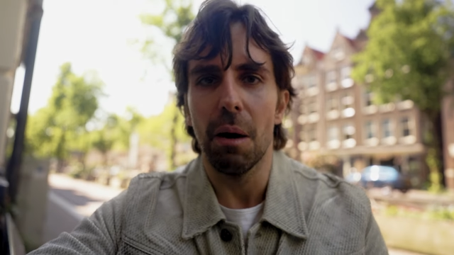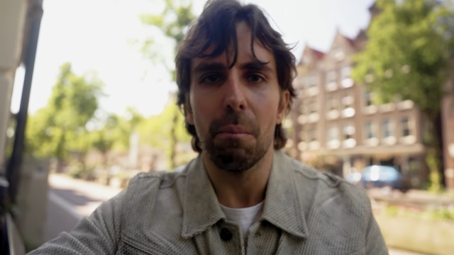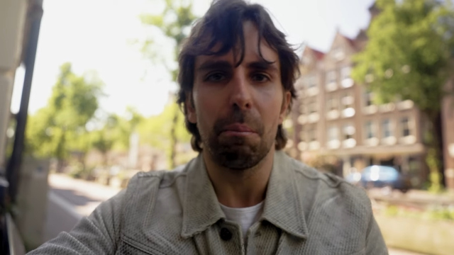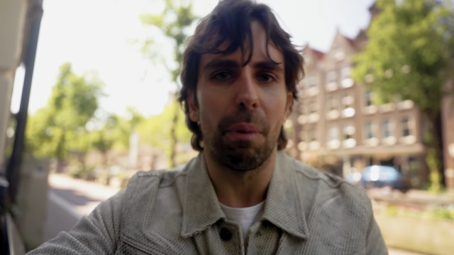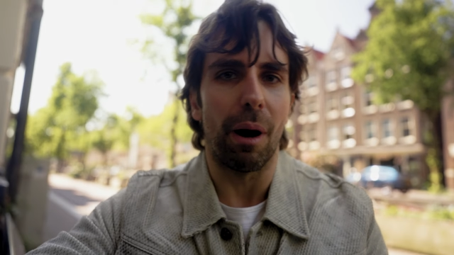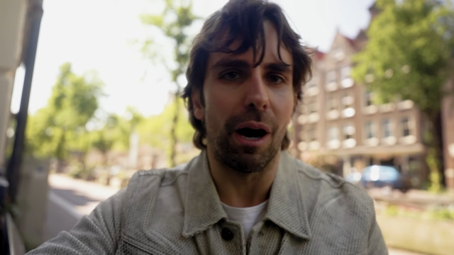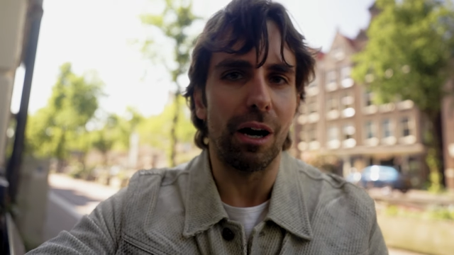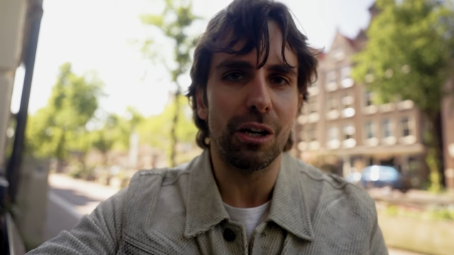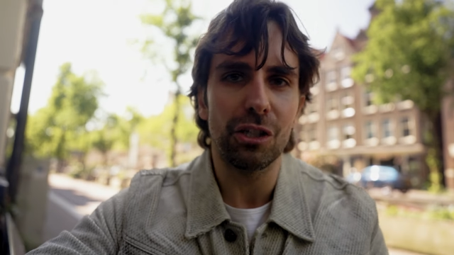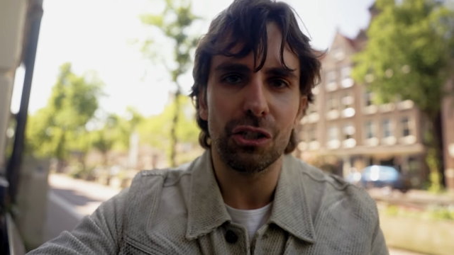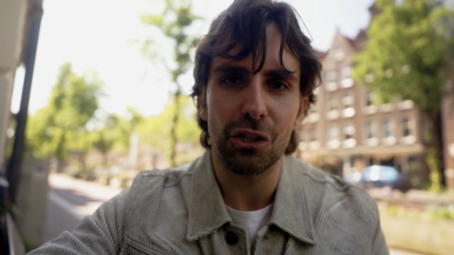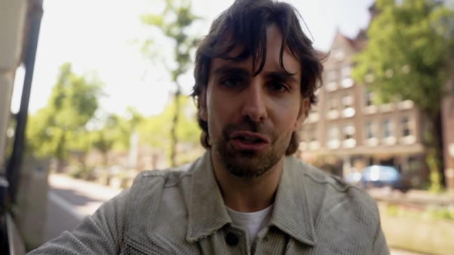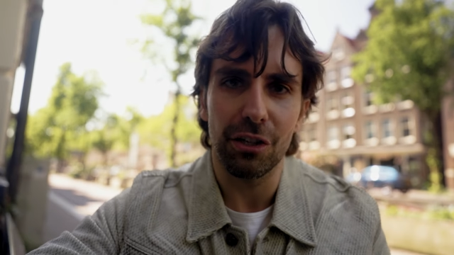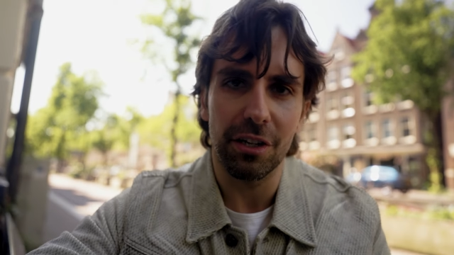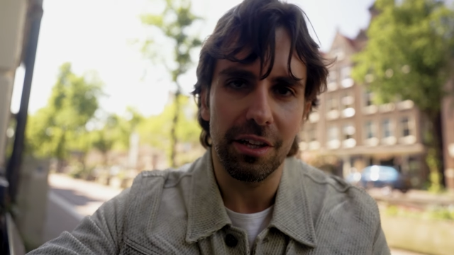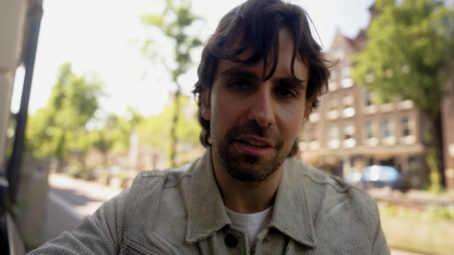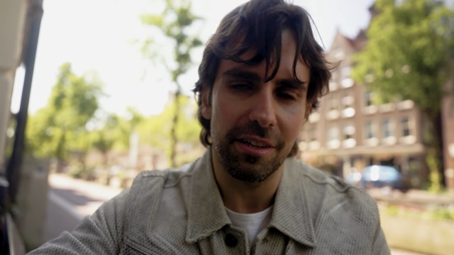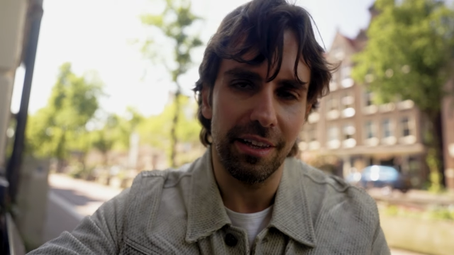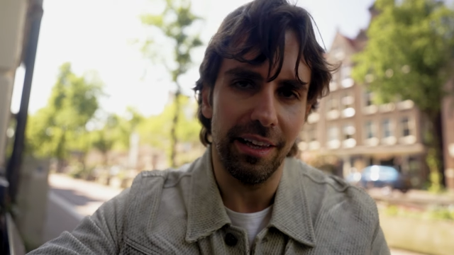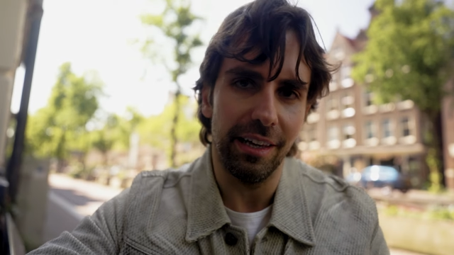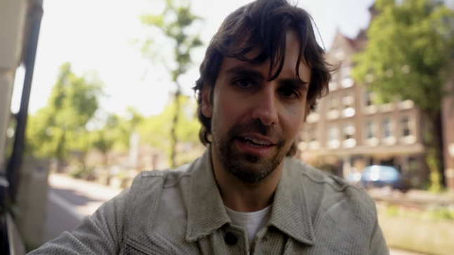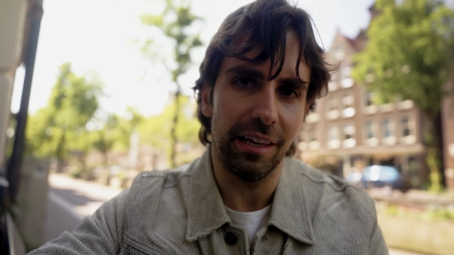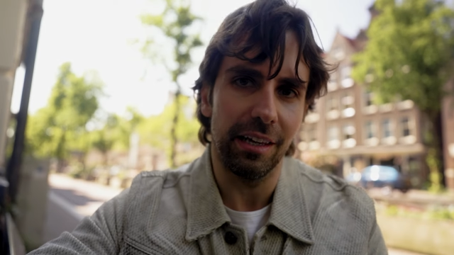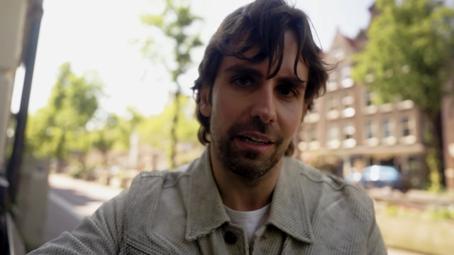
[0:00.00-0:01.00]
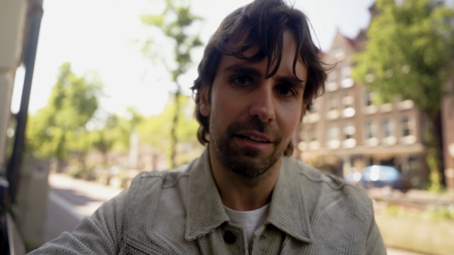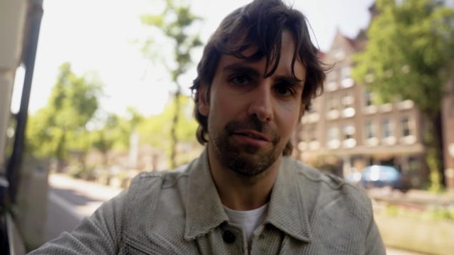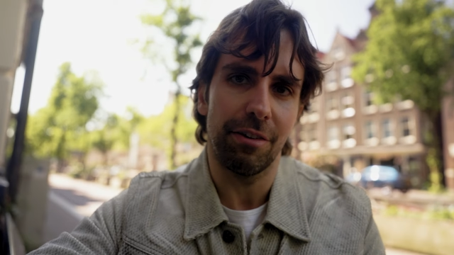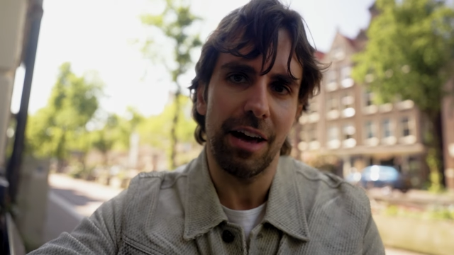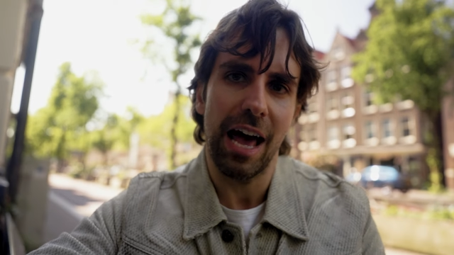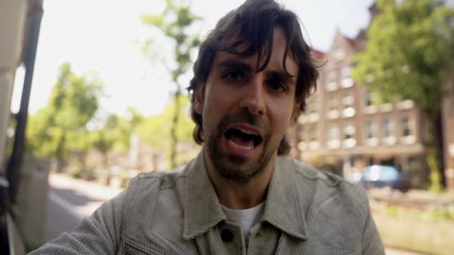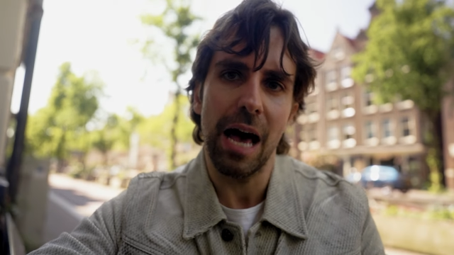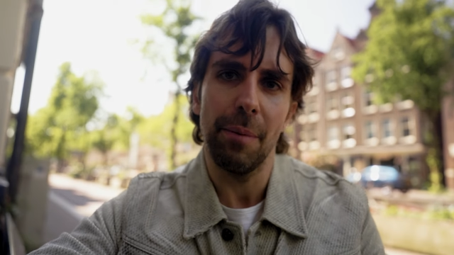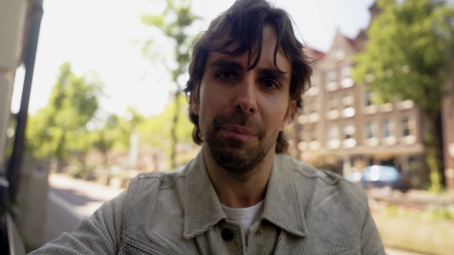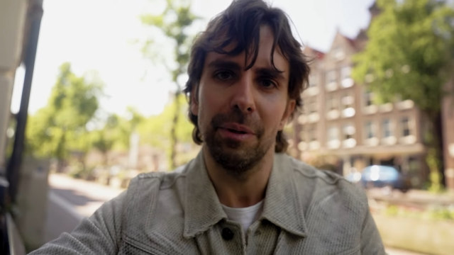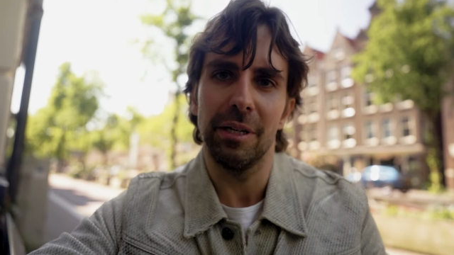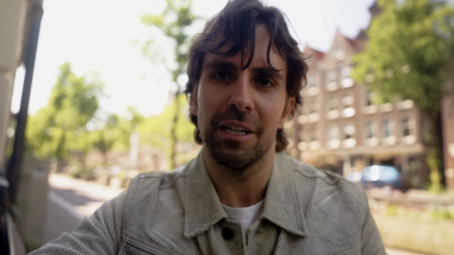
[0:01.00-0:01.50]
puncture the Seeking of
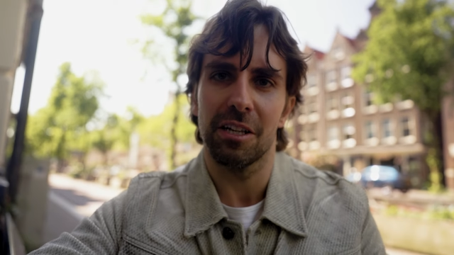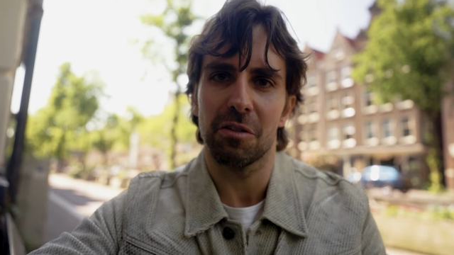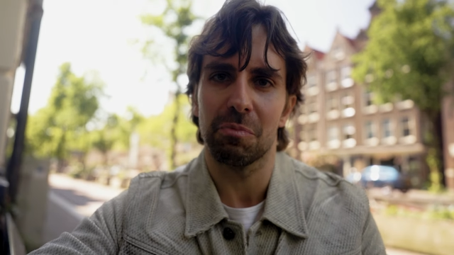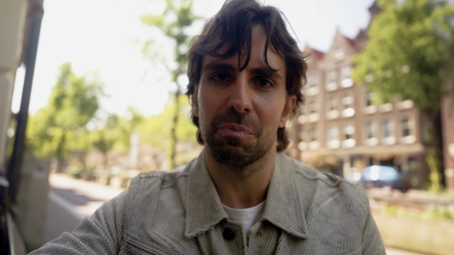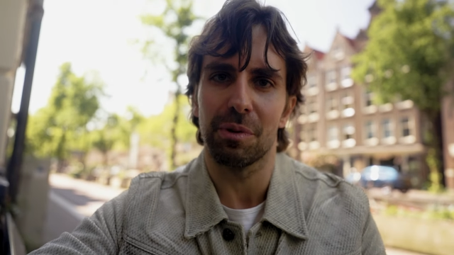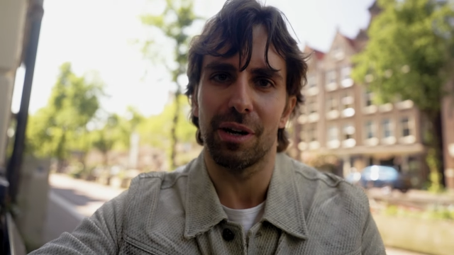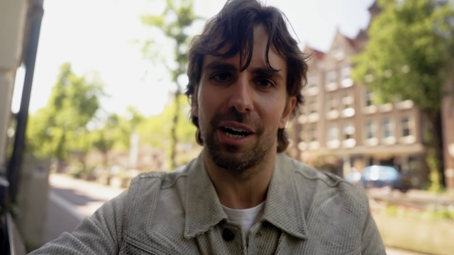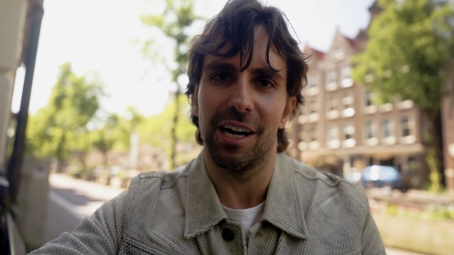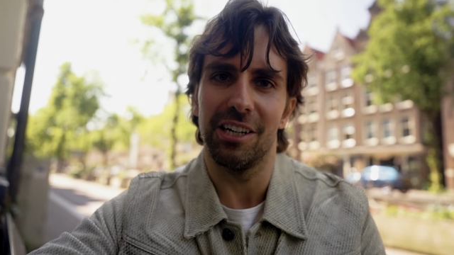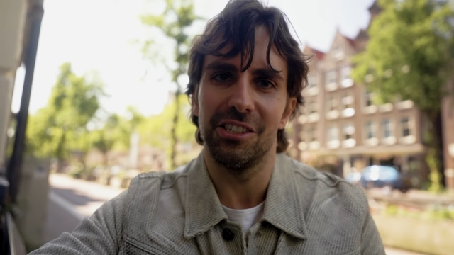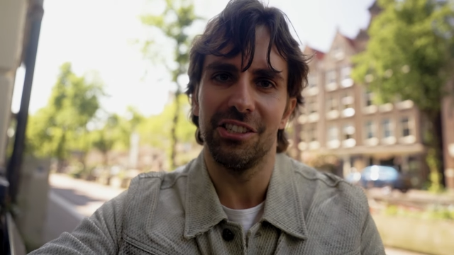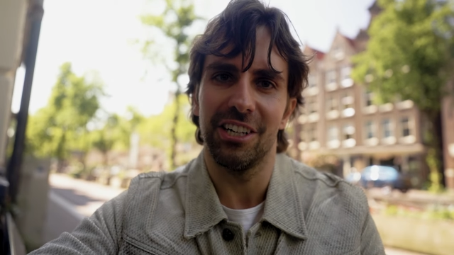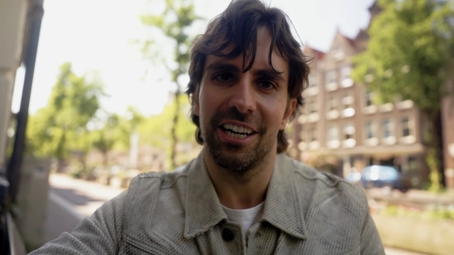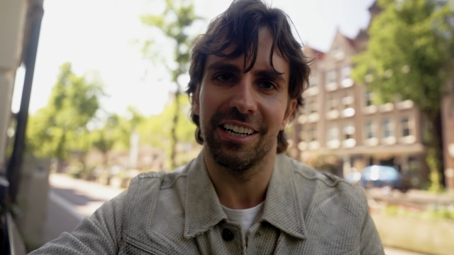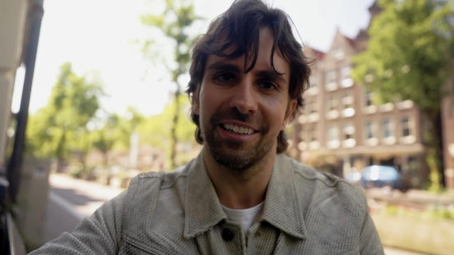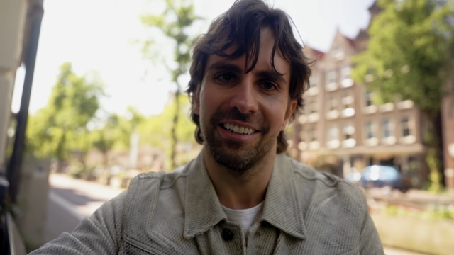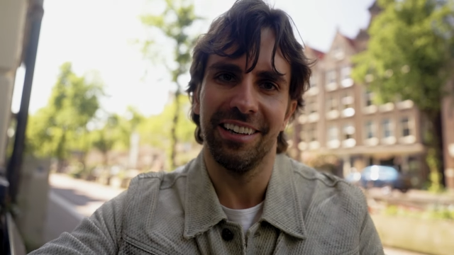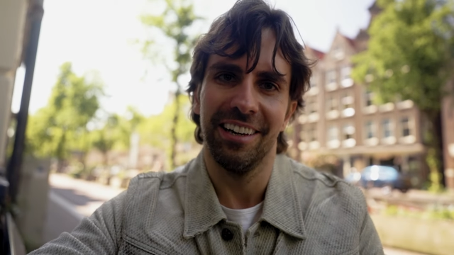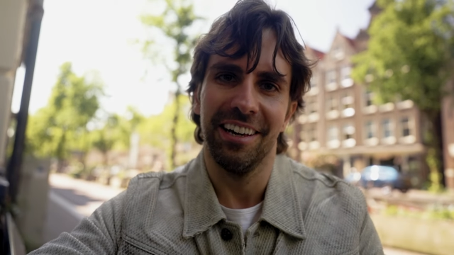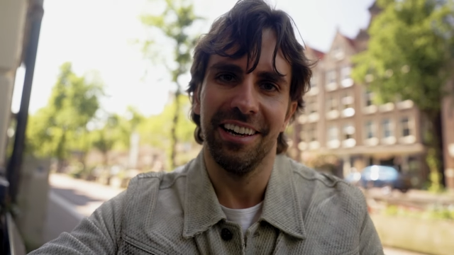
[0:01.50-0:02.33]
Happiness project